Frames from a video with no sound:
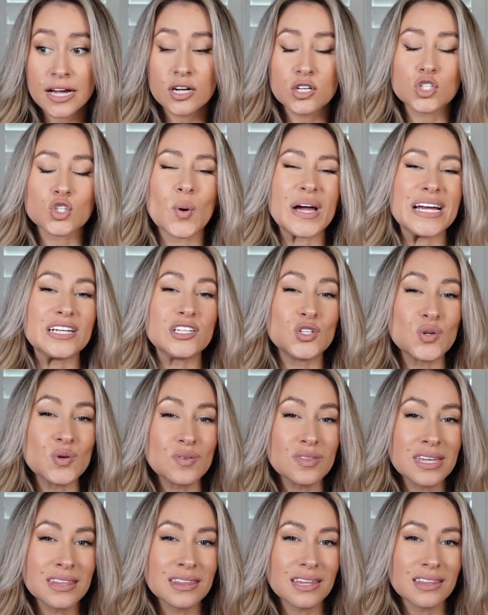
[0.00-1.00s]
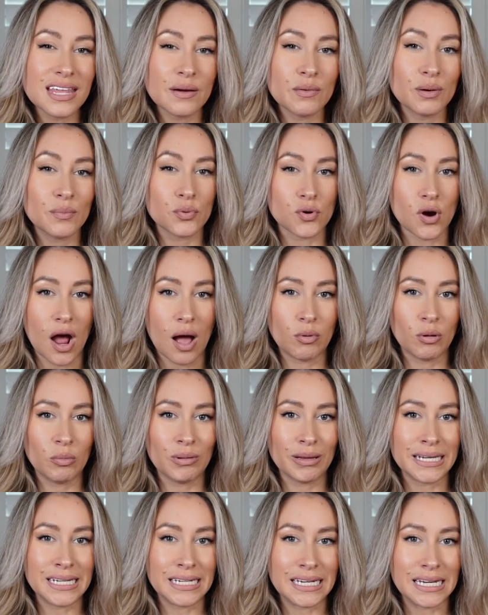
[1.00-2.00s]
So I do think that they would
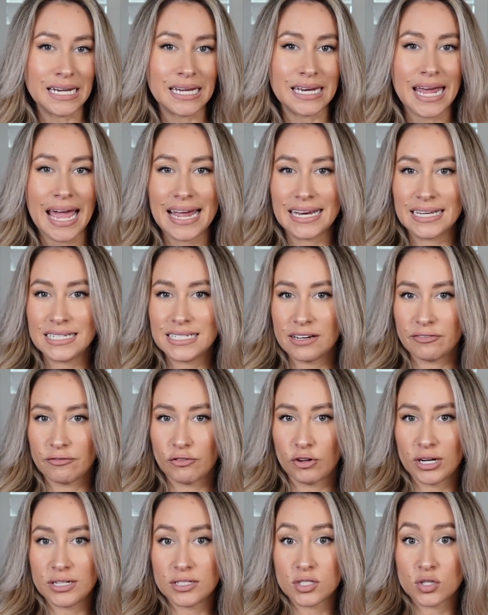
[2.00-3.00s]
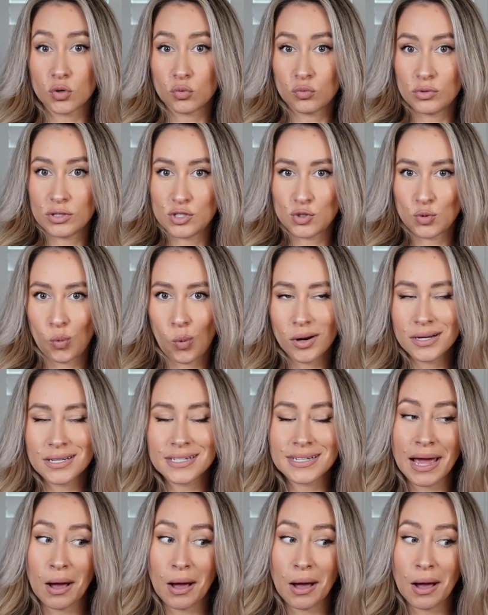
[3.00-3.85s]
probably need a different resort.